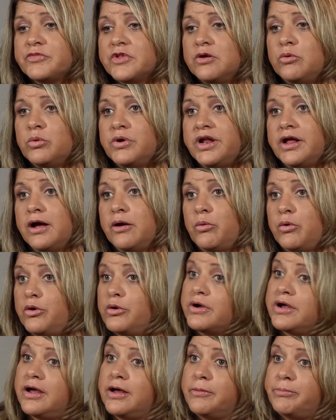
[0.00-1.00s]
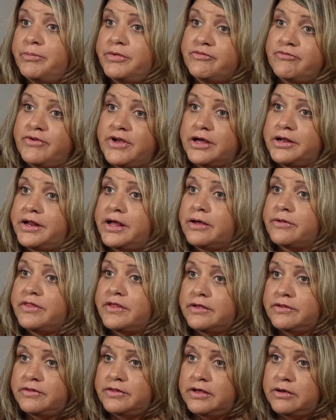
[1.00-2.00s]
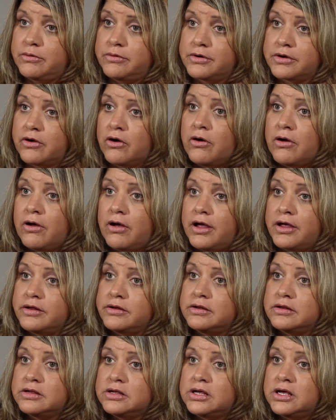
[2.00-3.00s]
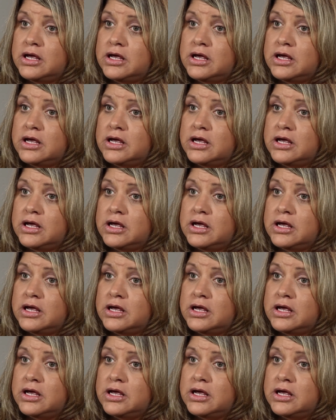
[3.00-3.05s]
when I woke up and found out that they were gone,